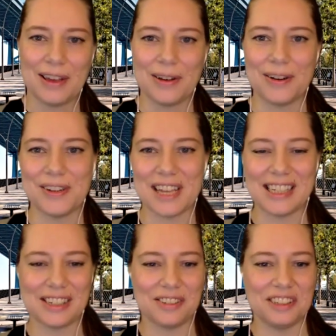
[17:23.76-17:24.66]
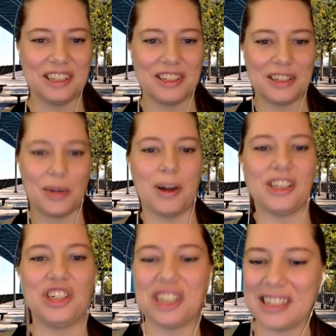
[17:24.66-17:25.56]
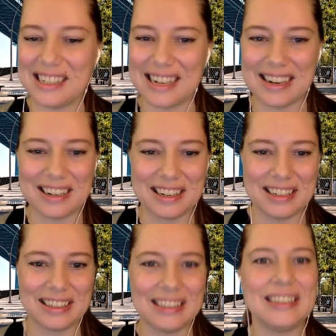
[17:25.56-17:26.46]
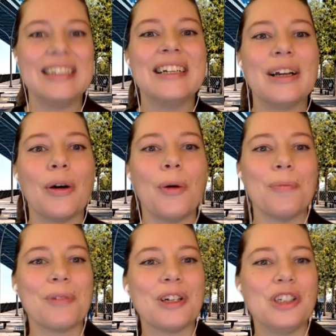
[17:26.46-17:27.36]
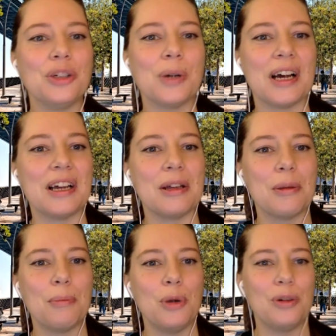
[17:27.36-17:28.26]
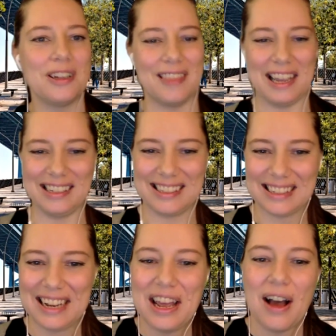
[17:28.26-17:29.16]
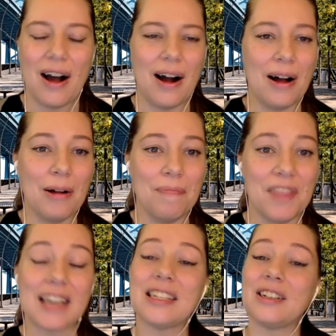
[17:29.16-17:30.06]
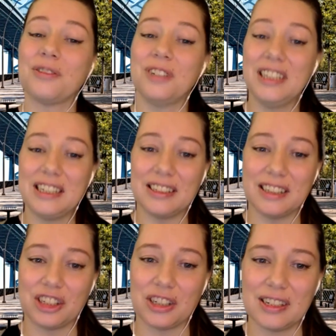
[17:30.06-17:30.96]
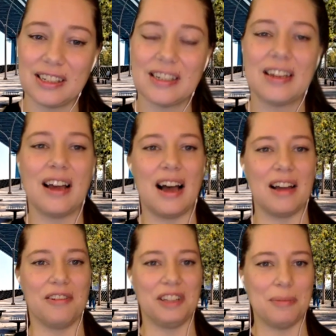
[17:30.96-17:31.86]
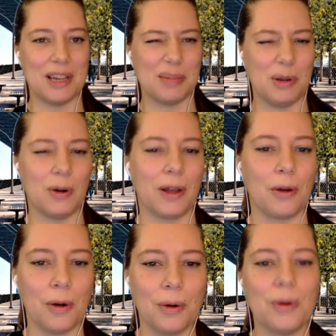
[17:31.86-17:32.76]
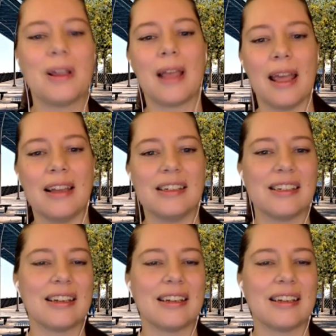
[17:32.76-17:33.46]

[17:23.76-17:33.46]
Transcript: Oh, that's a really good question, Sarah. Oh, could you mute? Thanks. That sounds really delicious. Really makes me want to go and